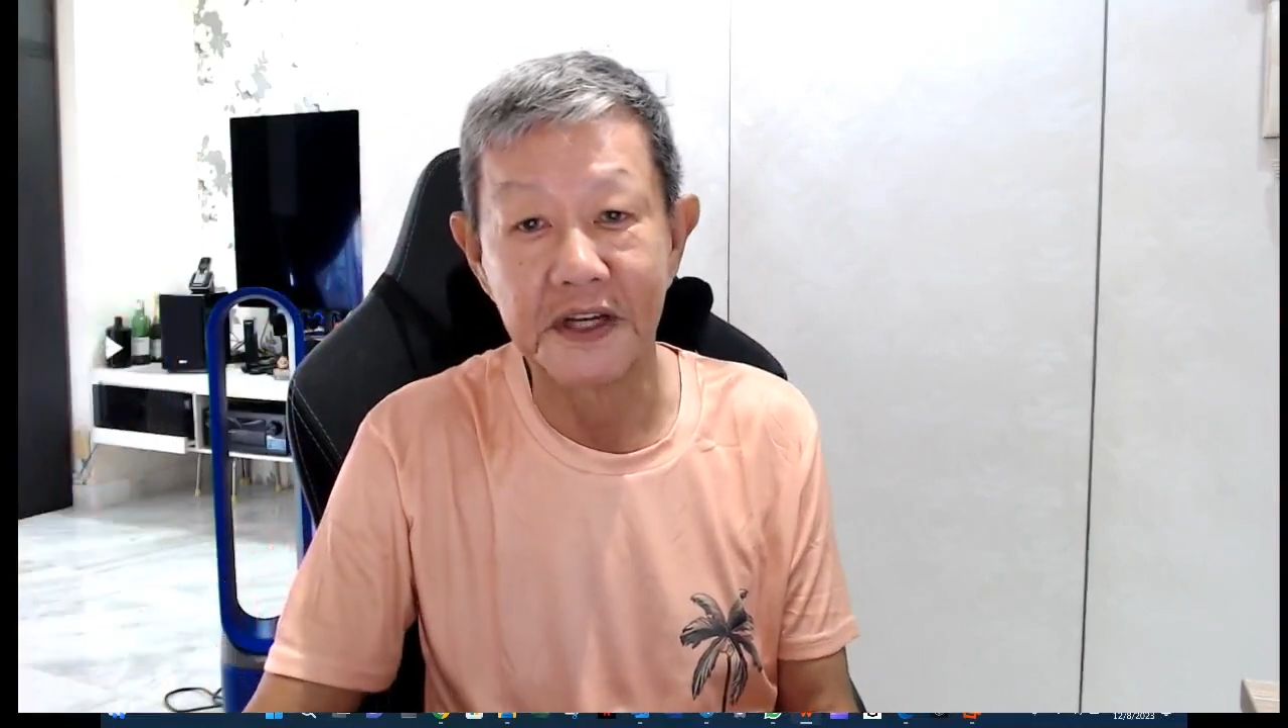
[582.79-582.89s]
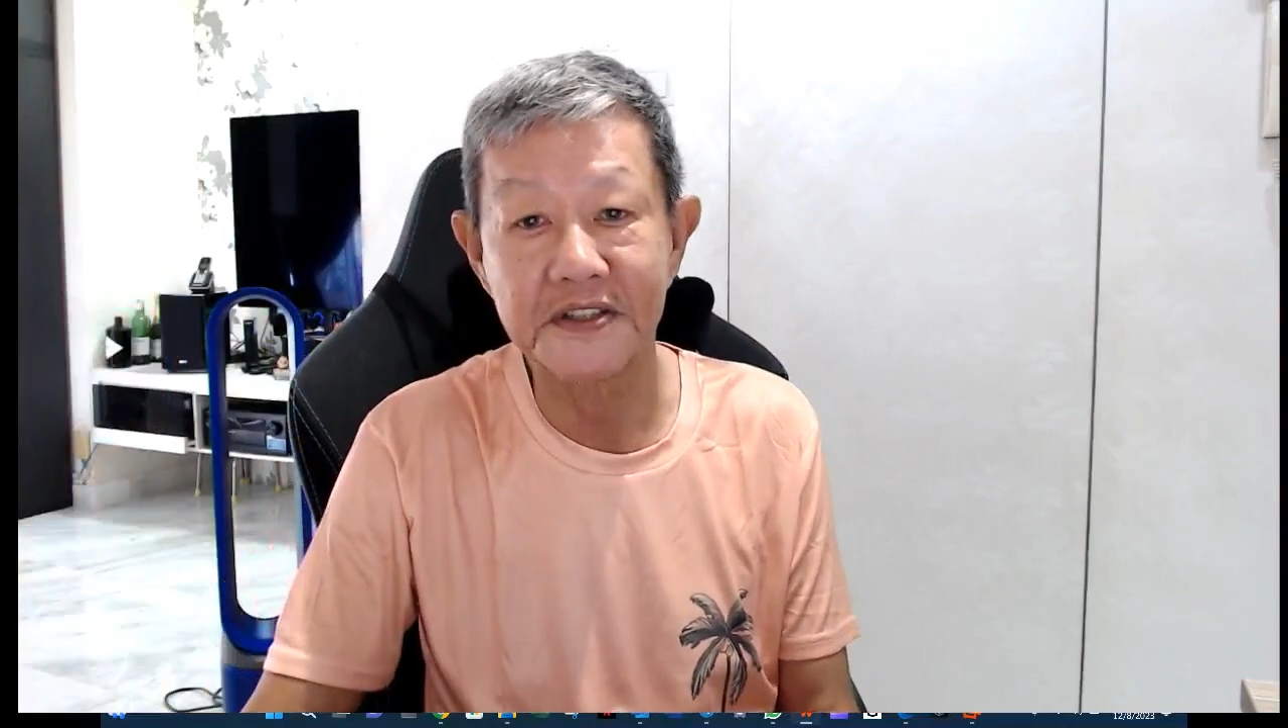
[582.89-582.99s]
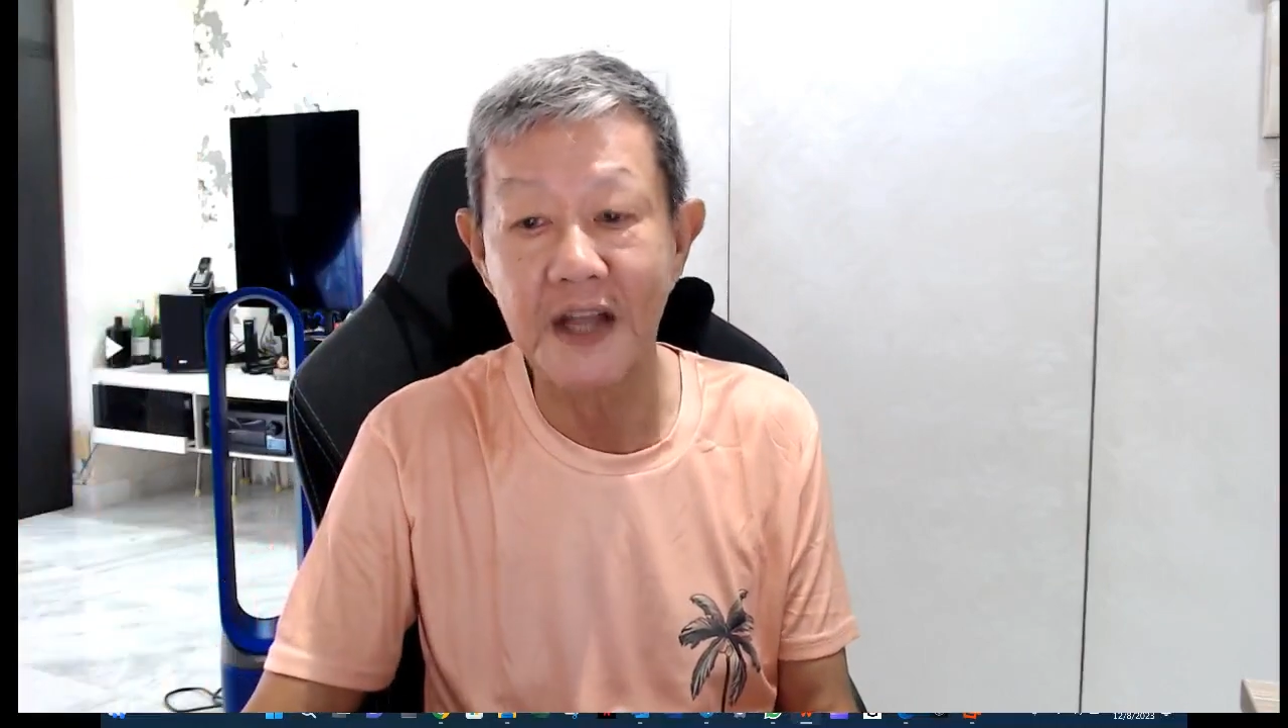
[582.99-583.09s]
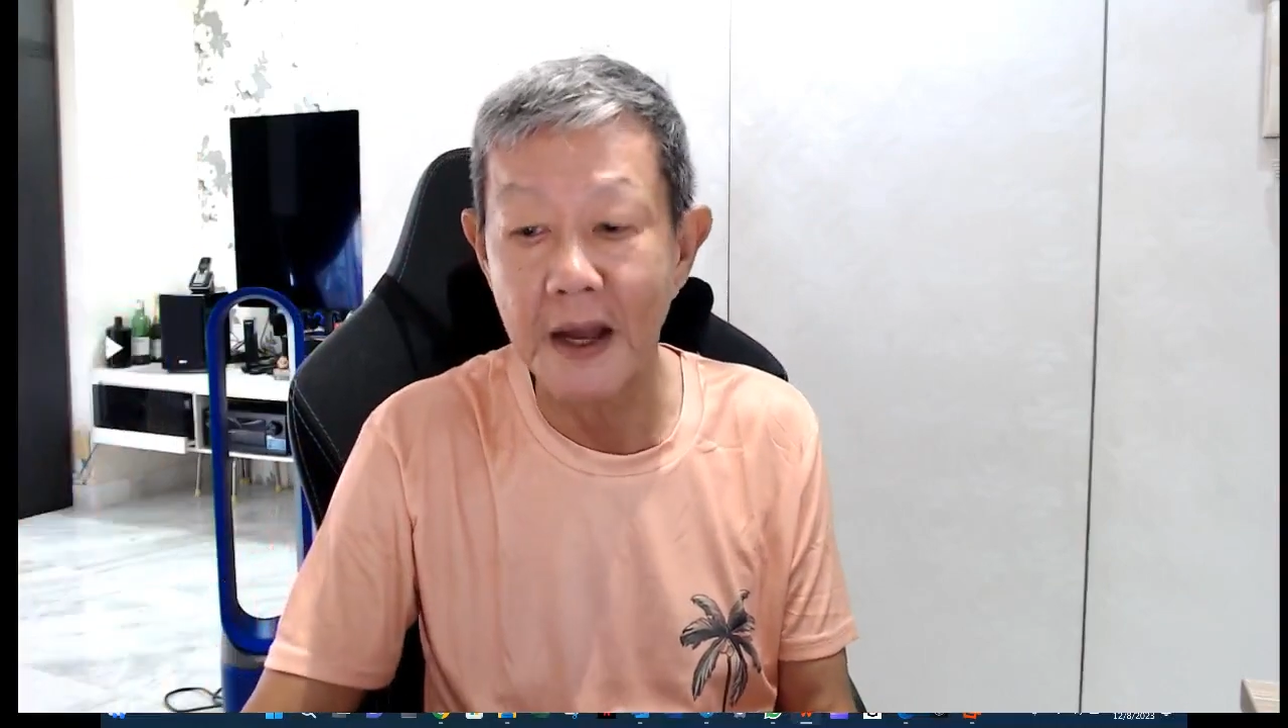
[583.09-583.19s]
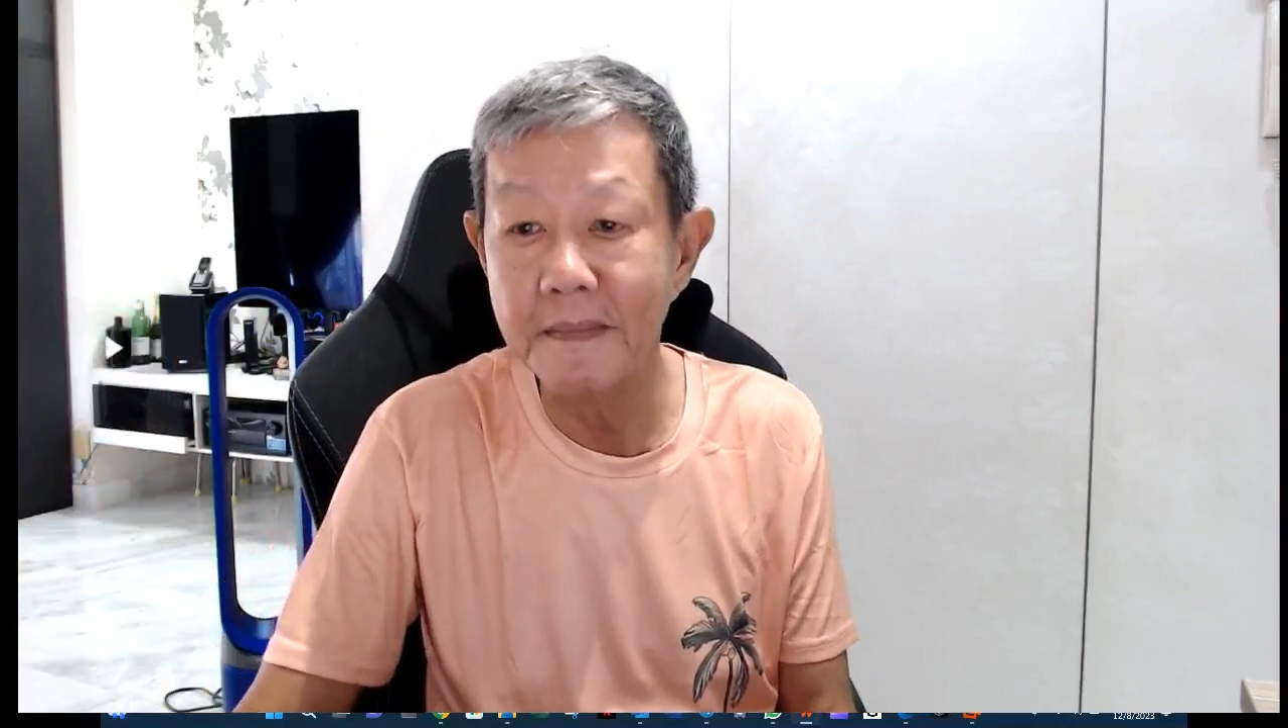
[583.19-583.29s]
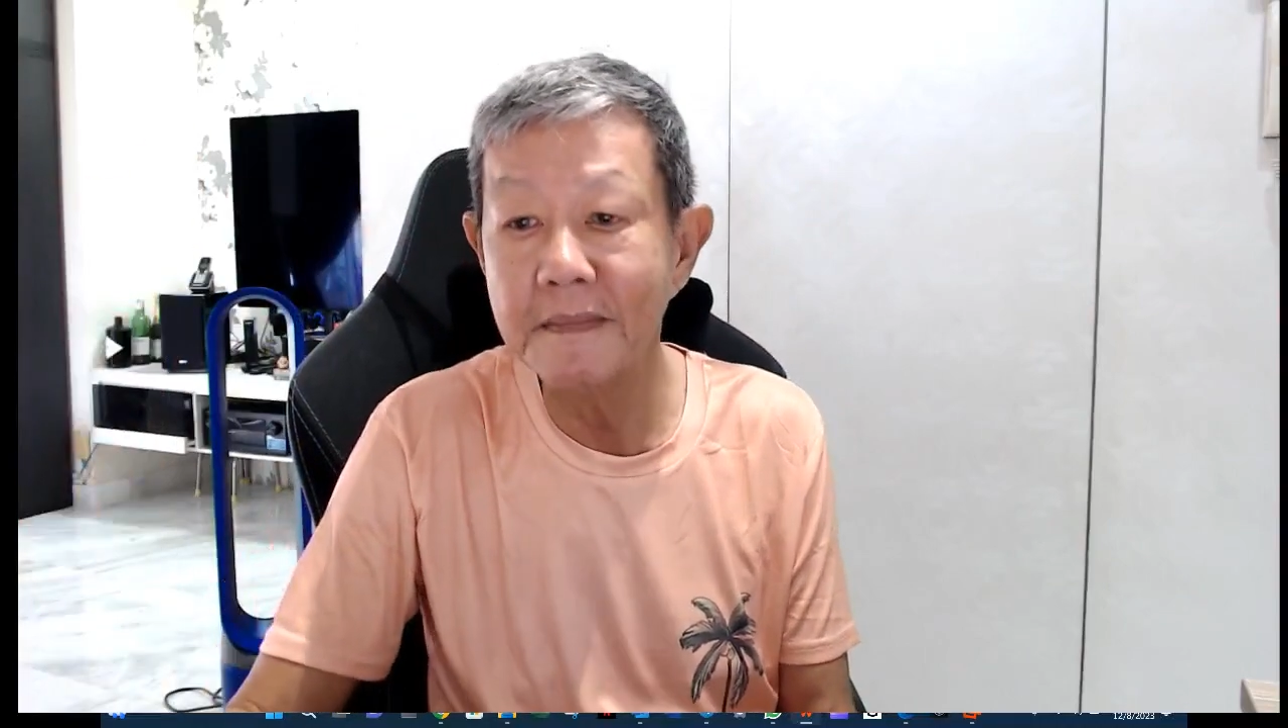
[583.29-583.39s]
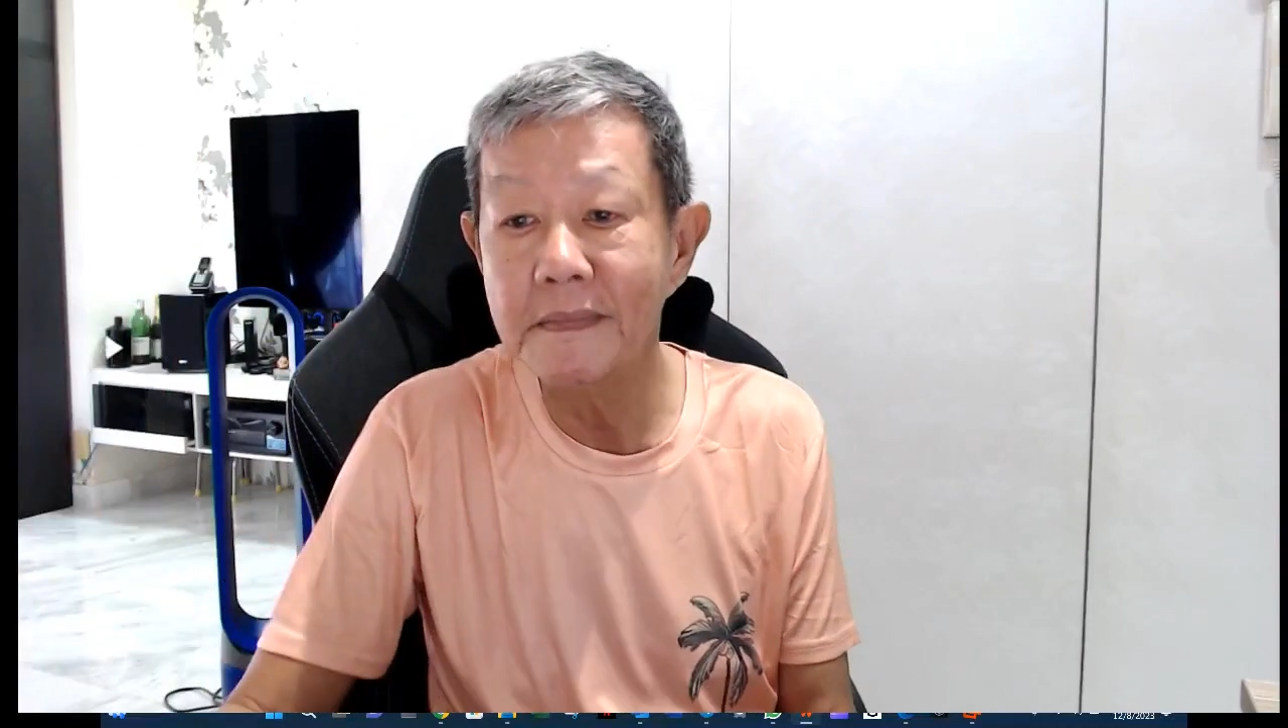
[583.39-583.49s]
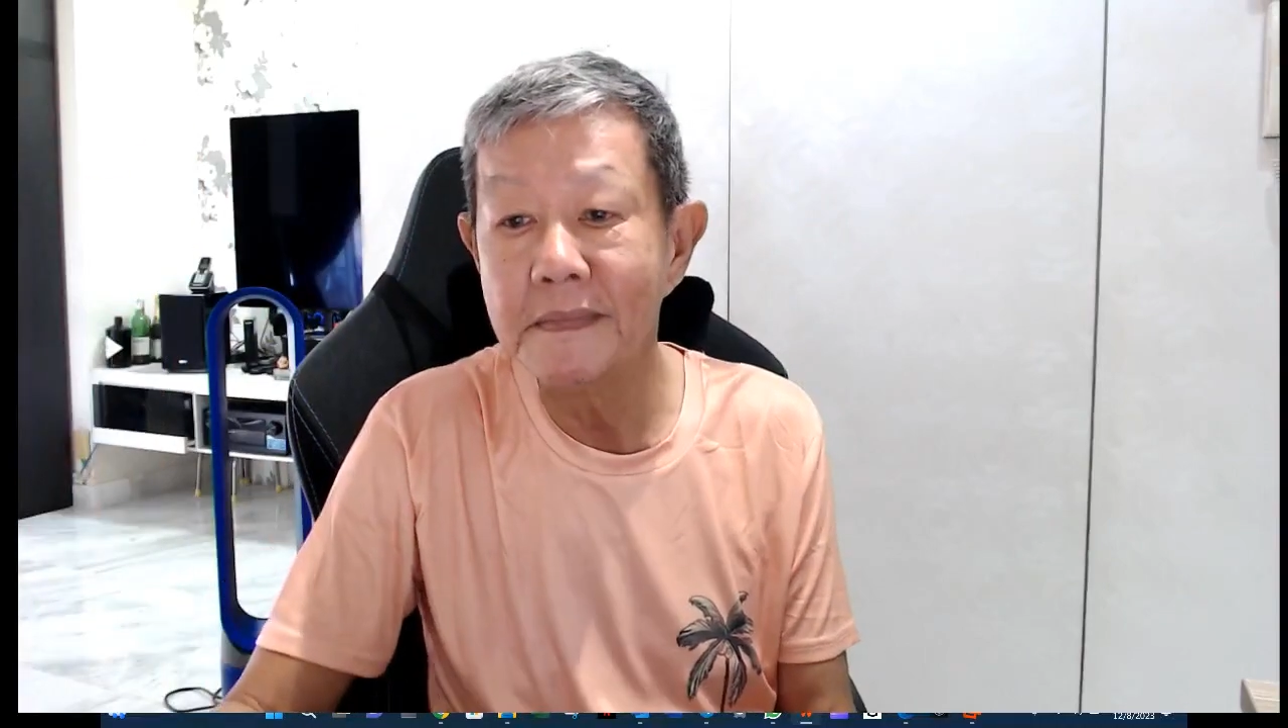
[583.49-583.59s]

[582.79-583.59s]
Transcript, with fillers: time.